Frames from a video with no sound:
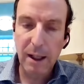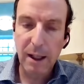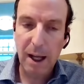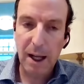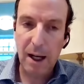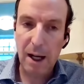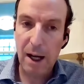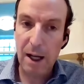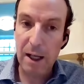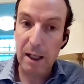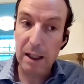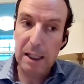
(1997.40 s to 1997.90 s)

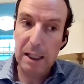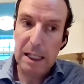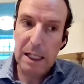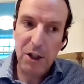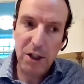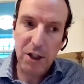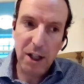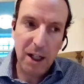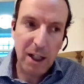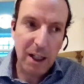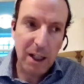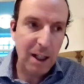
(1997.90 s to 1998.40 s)
kind of
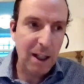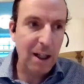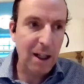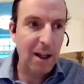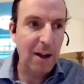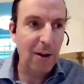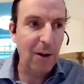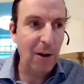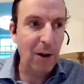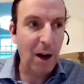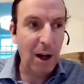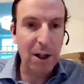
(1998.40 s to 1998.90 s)
unleash any
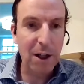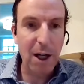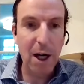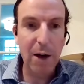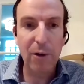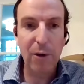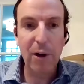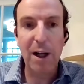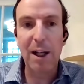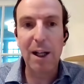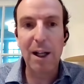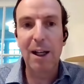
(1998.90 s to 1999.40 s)
uh, or
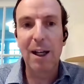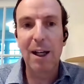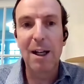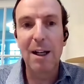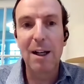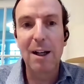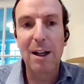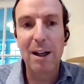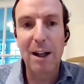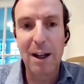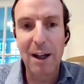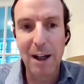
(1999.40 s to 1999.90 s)
uncover any
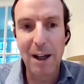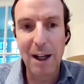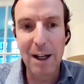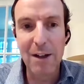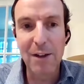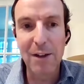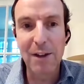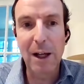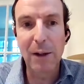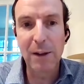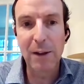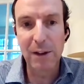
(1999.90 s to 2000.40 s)
hidden uh,
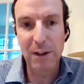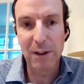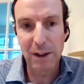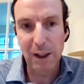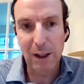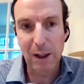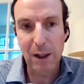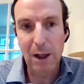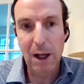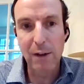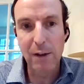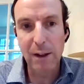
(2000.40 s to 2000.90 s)
hidden skeletons in
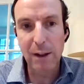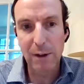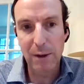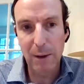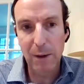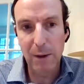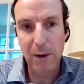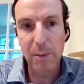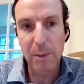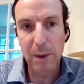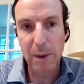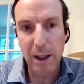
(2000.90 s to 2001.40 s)
the closet,
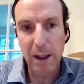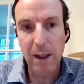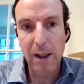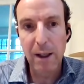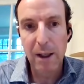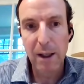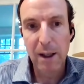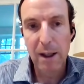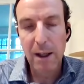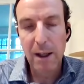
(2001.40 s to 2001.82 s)
so to speak